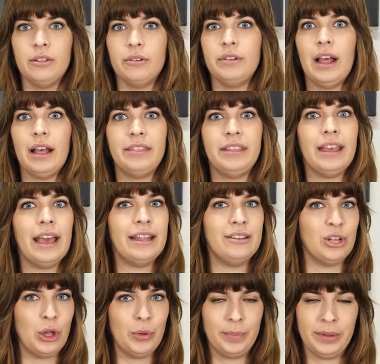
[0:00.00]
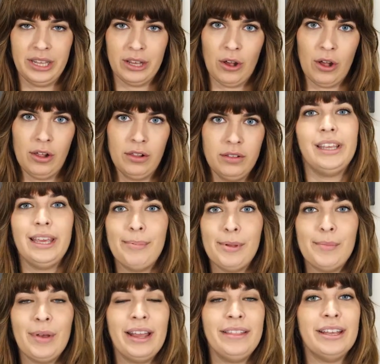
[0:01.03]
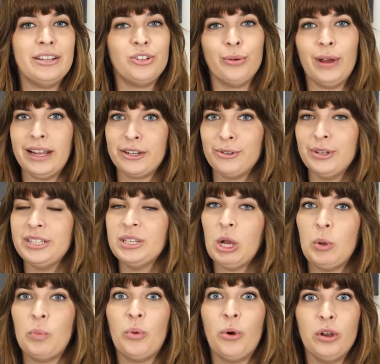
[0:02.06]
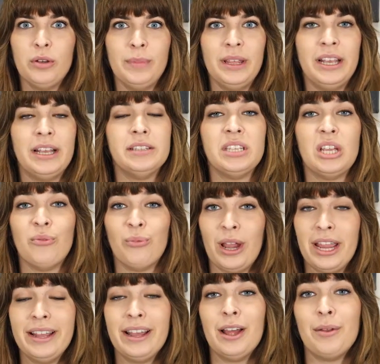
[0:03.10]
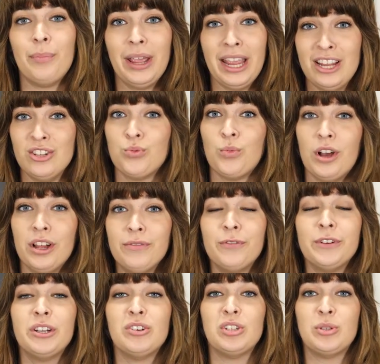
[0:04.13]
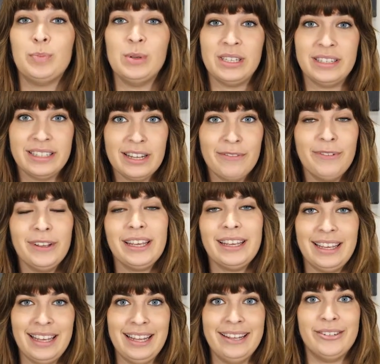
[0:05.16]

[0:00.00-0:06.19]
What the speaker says: they're not the end-all be-all. Keep in mind that directories are important because they rank on page 1 for your specific key